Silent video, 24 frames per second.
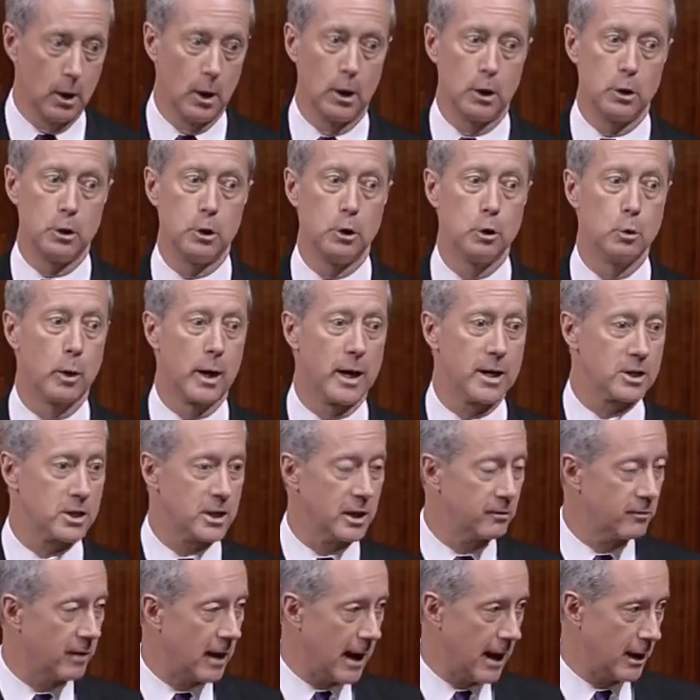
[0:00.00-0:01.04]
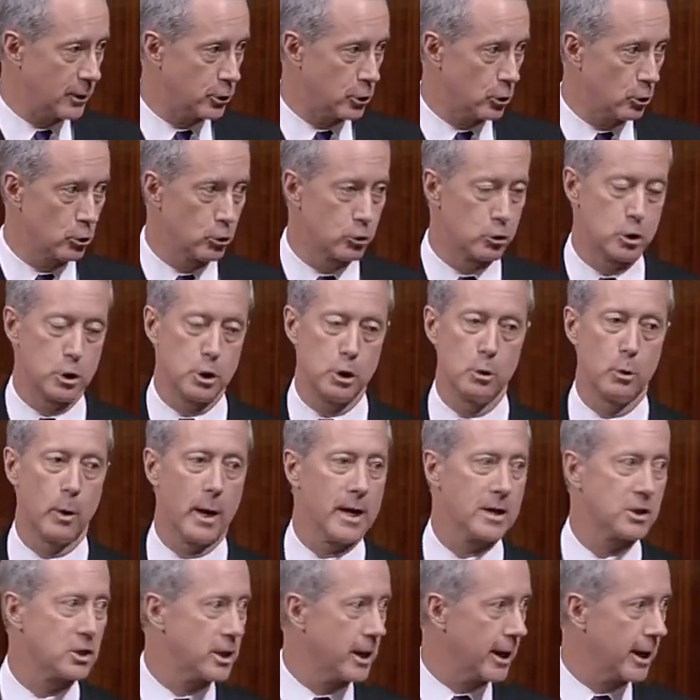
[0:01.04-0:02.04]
U.S. advisors, U.S.